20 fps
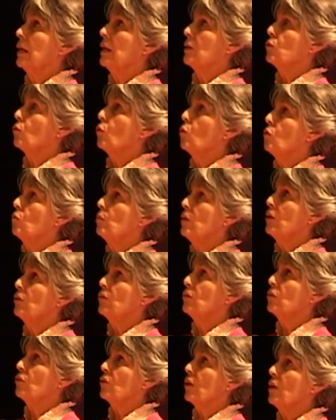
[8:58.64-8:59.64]
it's
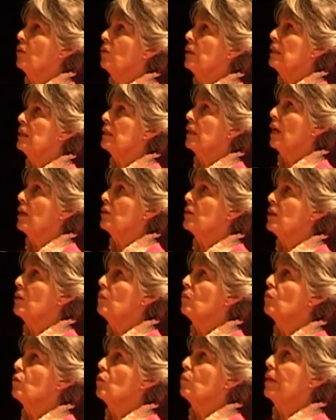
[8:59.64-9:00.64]
almost as though it has
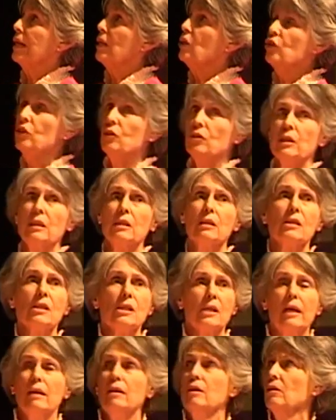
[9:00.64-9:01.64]
information in the
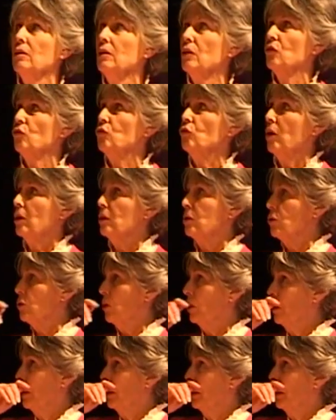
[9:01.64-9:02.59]
cellular structure.